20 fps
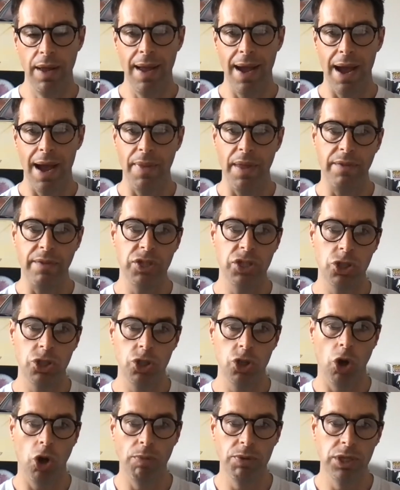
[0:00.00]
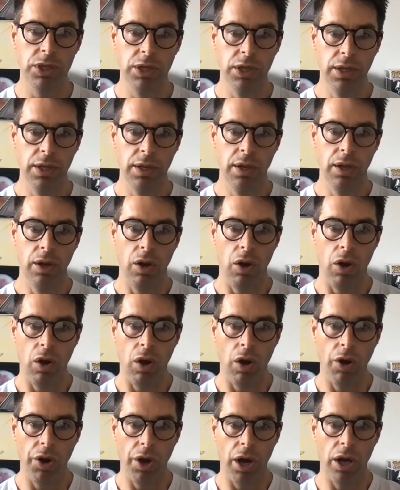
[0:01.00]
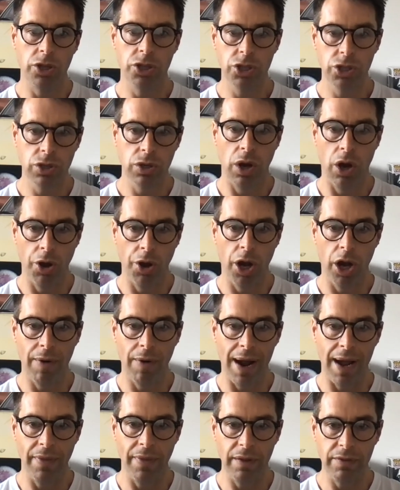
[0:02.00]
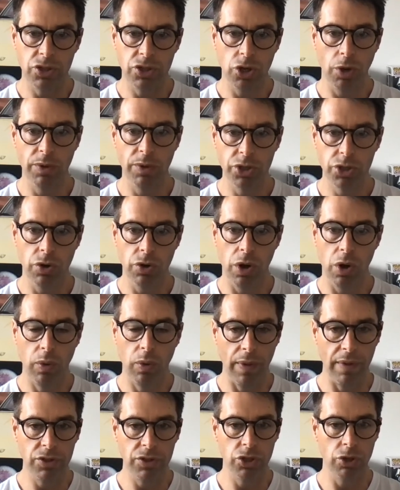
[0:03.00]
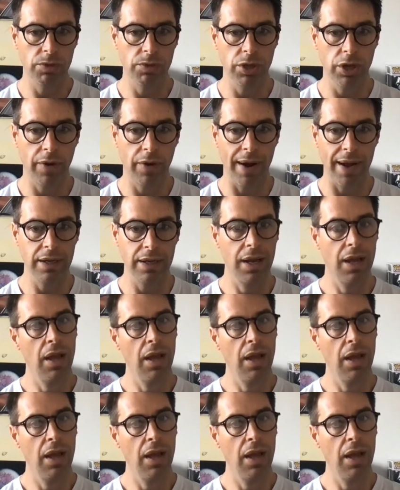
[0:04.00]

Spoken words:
and they've stopped on our ad. They've stopped the scroll and they've stopped on our ad.